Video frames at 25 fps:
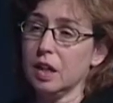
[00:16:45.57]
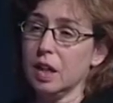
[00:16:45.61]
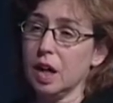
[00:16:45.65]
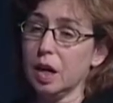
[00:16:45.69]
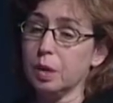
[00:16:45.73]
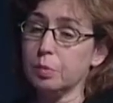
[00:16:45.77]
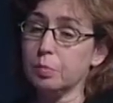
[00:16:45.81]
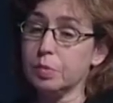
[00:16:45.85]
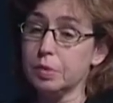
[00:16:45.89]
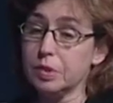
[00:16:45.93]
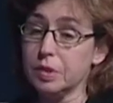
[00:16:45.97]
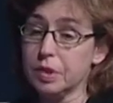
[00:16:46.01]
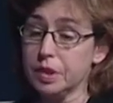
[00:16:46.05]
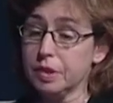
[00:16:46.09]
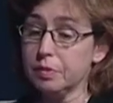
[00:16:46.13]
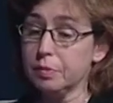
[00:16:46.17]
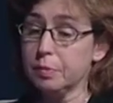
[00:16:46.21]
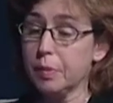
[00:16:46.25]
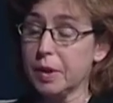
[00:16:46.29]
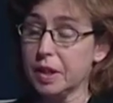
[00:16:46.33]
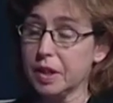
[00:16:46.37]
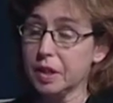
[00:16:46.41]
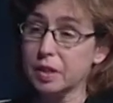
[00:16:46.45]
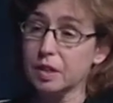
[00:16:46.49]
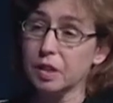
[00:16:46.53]
I believe
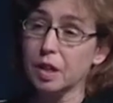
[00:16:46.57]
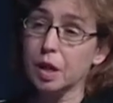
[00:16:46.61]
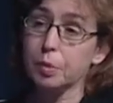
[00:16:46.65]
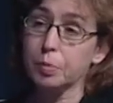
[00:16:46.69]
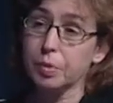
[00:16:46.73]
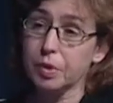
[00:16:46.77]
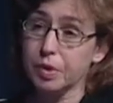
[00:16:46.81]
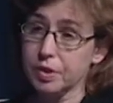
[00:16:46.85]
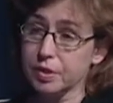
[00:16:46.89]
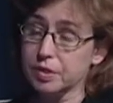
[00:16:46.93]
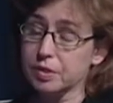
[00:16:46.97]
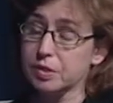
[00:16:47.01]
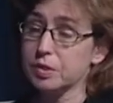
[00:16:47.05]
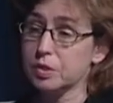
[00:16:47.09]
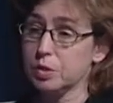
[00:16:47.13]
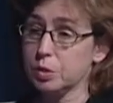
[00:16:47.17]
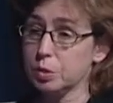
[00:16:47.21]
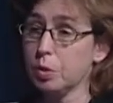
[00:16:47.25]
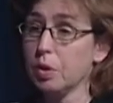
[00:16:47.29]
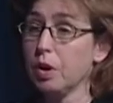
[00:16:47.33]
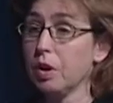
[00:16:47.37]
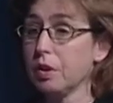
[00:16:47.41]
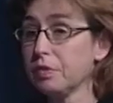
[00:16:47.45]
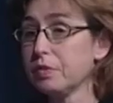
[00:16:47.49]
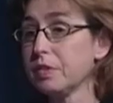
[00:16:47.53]
many libraries do
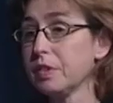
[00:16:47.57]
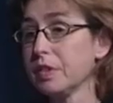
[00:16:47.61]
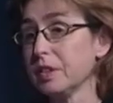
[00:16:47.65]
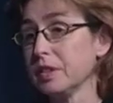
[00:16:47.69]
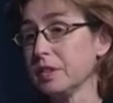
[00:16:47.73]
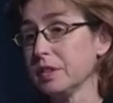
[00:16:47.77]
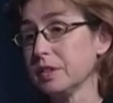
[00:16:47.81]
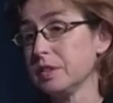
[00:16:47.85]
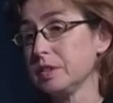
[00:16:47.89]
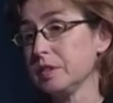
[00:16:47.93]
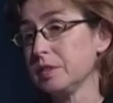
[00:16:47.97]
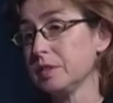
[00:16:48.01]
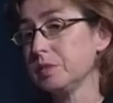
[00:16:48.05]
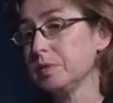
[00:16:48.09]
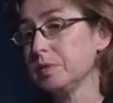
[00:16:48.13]
offer this.